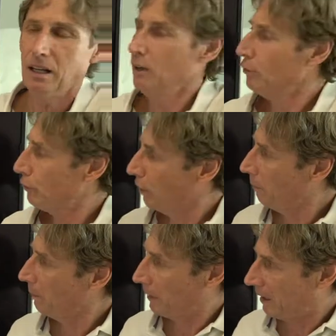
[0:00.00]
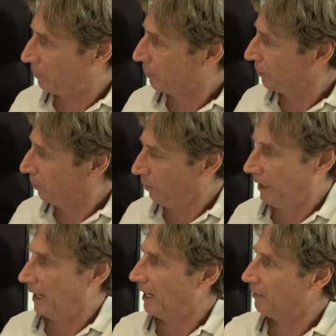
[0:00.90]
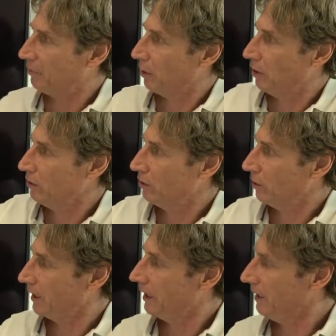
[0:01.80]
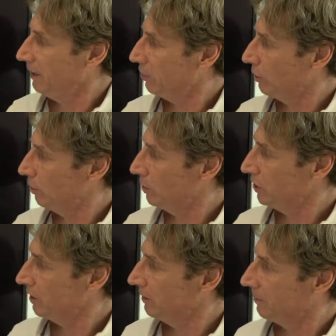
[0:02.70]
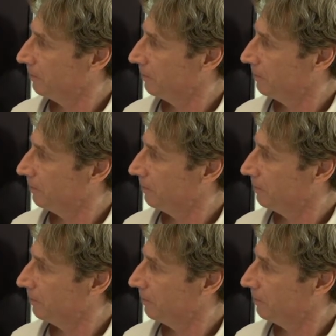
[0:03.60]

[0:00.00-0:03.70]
From above, we have also a clean solution.